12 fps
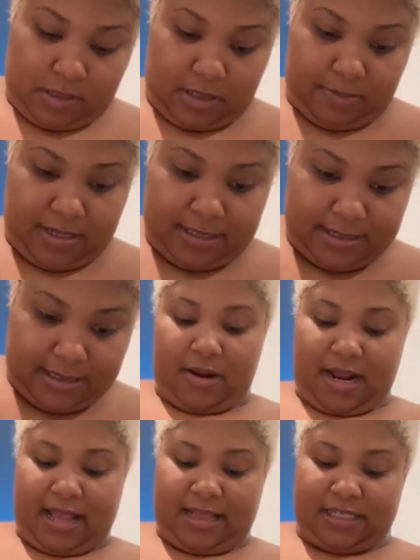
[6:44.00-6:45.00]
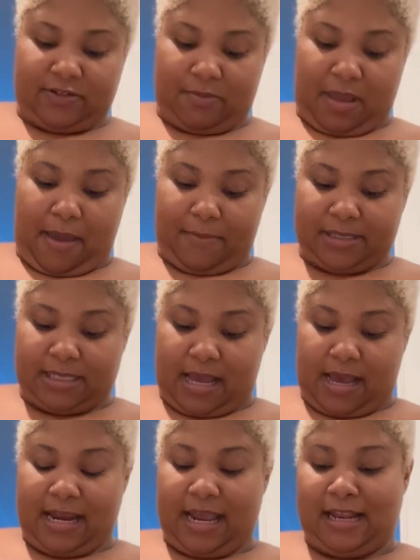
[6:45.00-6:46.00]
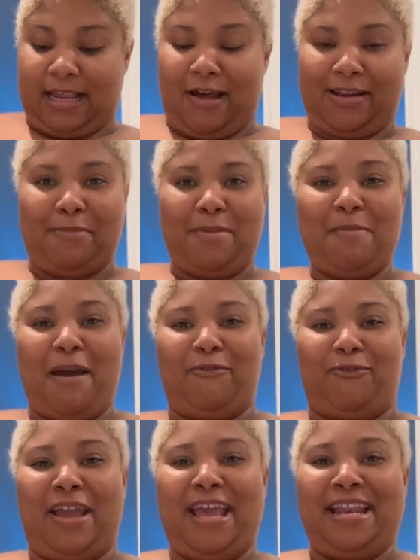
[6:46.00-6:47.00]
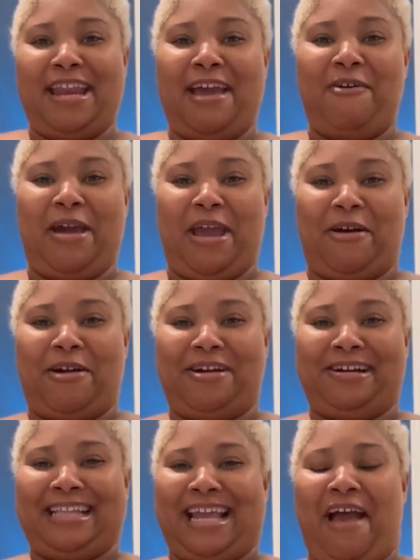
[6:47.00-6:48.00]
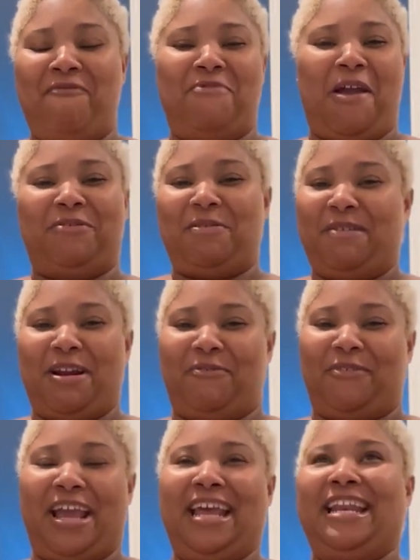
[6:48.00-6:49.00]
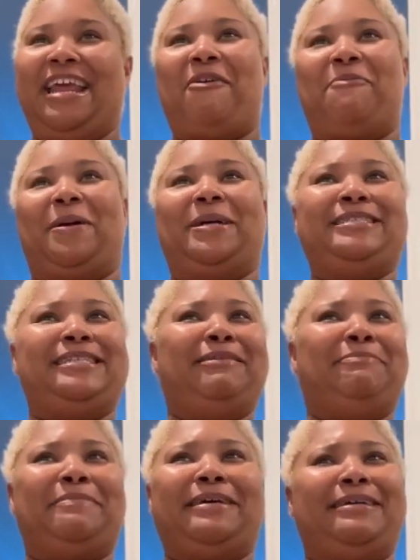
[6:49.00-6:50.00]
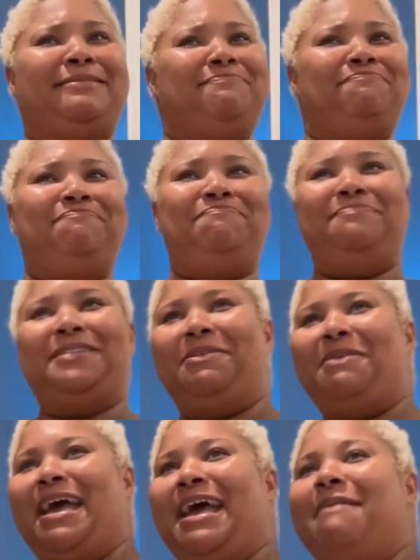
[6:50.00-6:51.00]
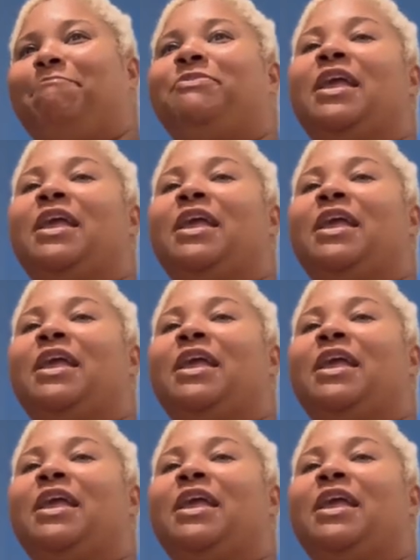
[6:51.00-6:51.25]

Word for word: Let me see. But I got these from Amazon, and y'all, I'm in my red nail era. Like, I've never been a red nail person, but okay.